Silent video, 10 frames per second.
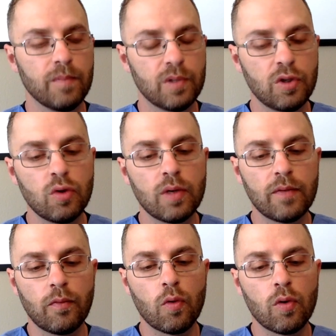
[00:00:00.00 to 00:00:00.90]
two
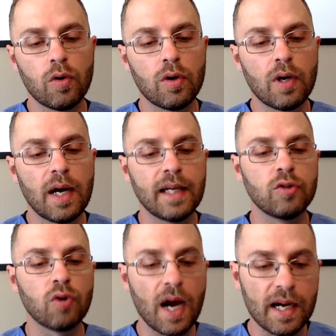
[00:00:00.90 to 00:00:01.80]
and four
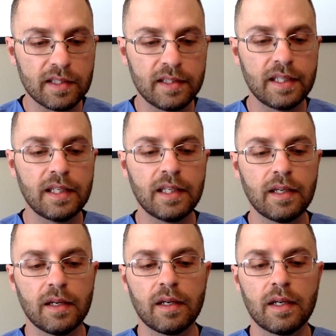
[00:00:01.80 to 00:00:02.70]

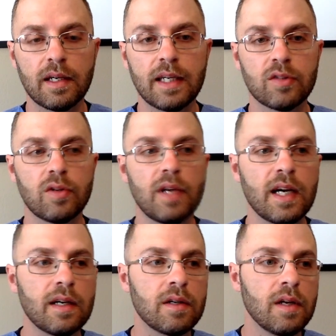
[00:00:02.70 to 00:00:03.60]

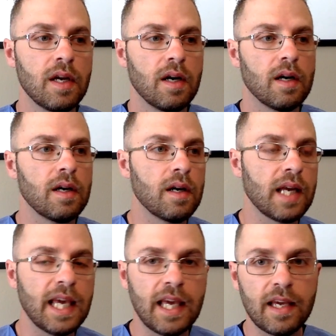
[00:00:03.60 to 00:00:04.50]
hydroxyestradiol uh, uh,
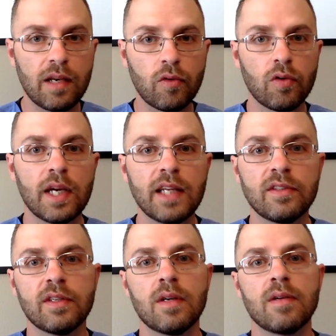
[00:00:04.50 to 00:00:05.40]
can create
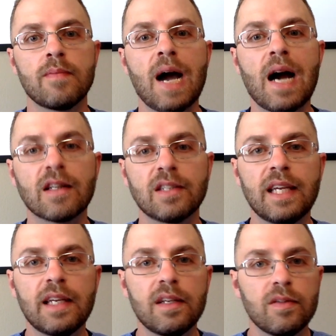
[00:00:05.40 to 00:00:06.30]
some
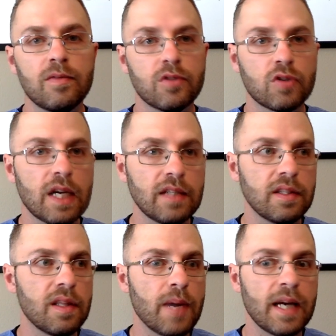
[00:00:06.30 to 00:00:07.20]
oxidative stress
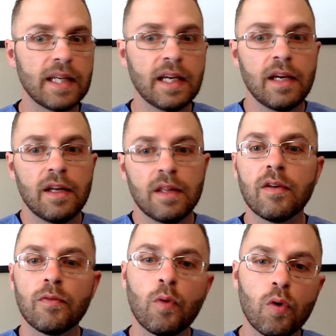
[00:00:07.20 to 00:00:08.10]
in the body.
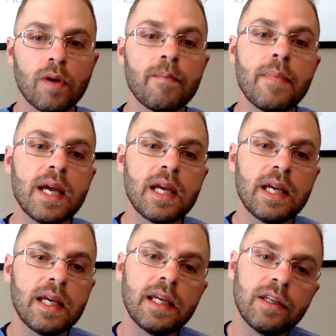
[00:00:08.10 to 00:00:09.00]
The four
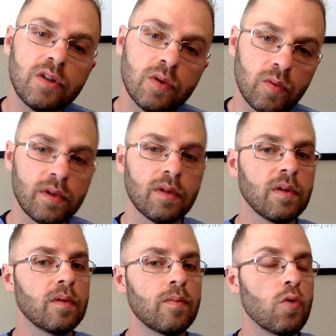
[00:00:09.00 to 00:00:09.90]
may do it with a
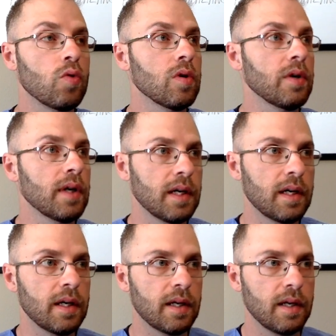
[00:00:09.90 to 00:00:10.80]
little more,
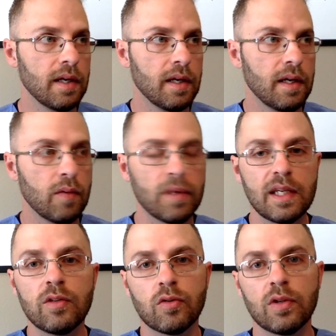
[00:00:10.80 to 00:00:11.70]
uh, with
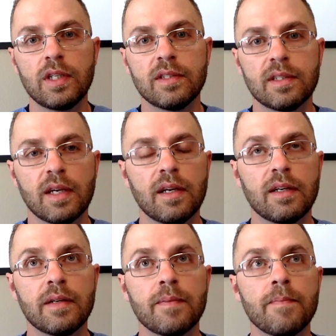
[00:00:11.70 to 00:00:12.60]
increased
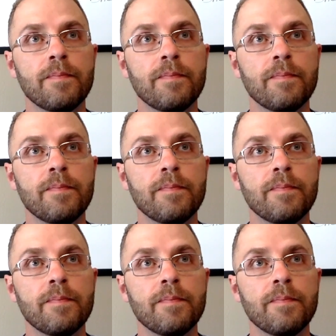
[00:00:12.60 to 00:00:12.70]
um,